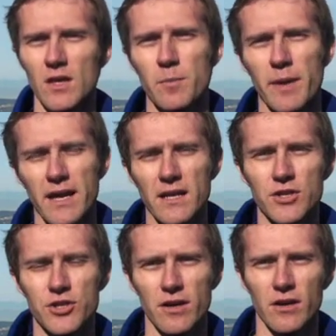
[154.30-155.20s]
The pain
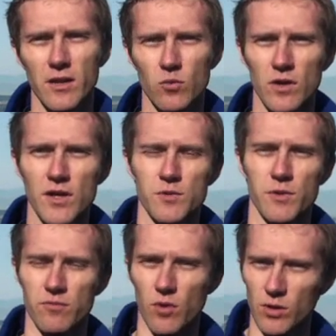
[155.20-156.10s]
is generally worse
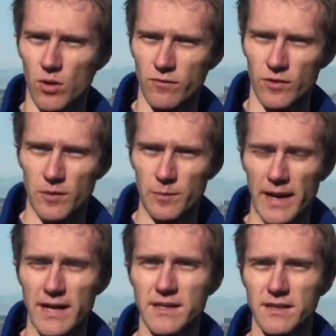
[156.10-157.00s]
with rolling over in
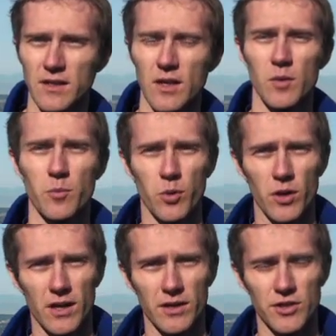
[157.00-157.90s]
bed,
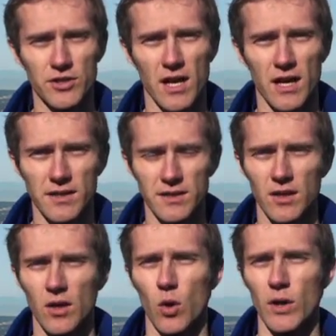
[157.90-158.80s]
putting on your socks,
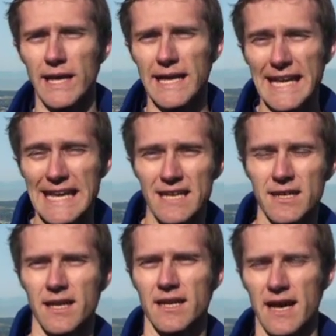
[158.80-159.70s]
or getting
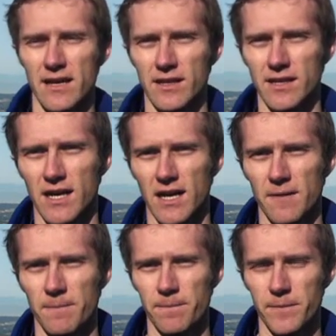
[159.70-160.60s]
in and out of the
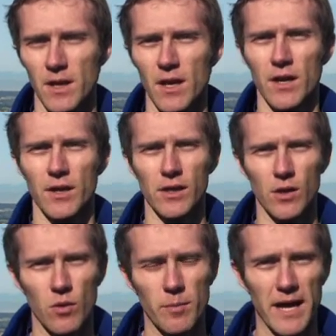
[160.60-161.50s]
car. Your
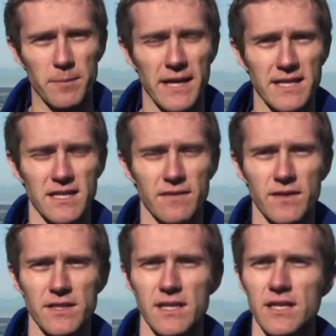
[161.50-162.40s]
lower back pain
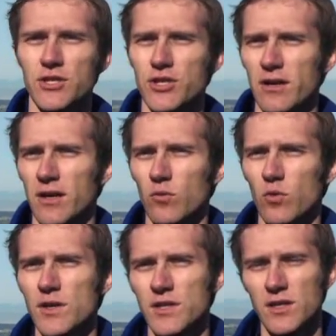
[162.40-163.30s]
stiffness is generally
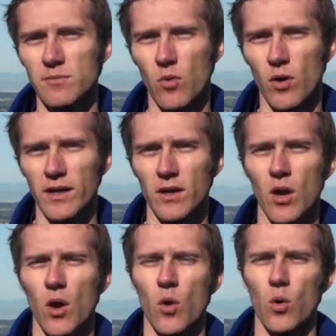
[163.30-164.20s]
worse in the morning
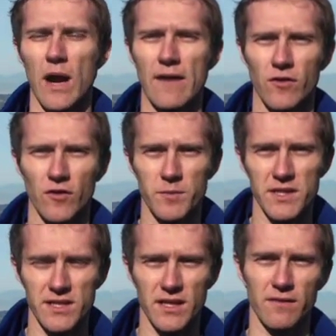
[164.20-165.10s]
or after you've
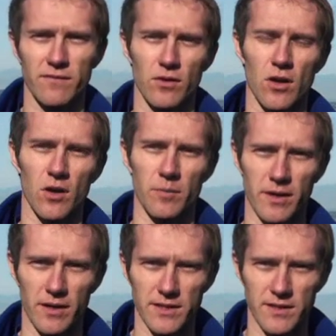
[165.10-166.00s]
been sitting for long
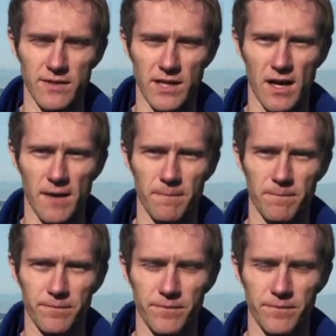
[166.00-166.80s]
periods of time.